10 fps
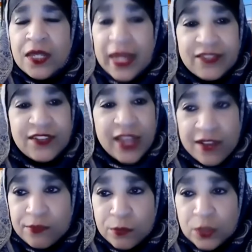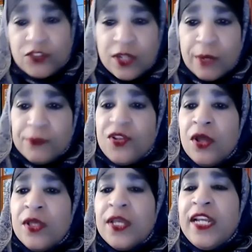As Muslims,
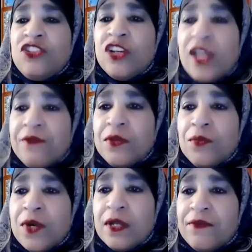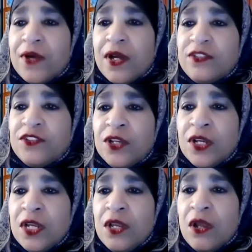each and every one of us
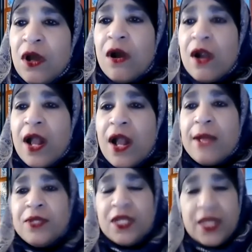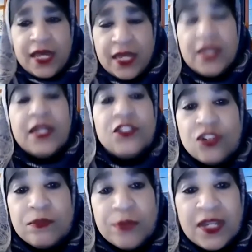are obligated
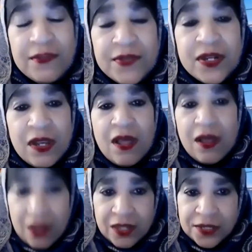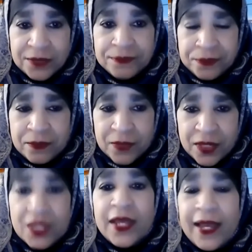to believe in Allah.
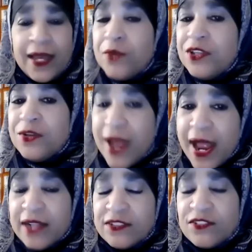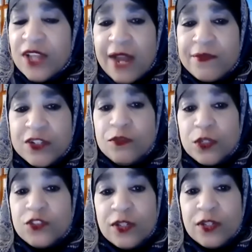And when you ask the average
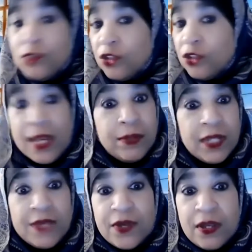Muslim, do they believe in